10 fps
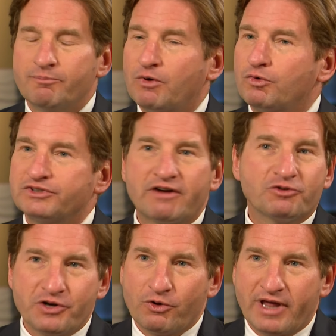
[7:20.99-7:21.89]
but we'll
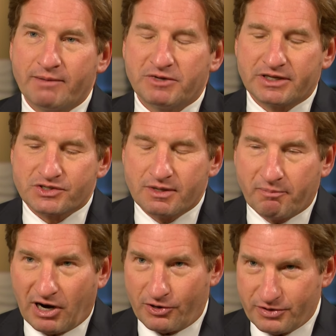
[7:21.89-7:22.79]
never know that because the
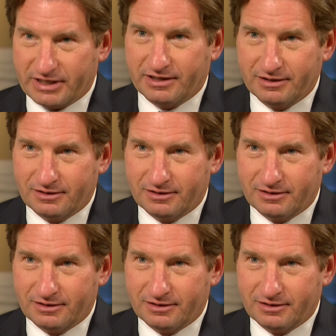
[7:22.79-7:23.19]
party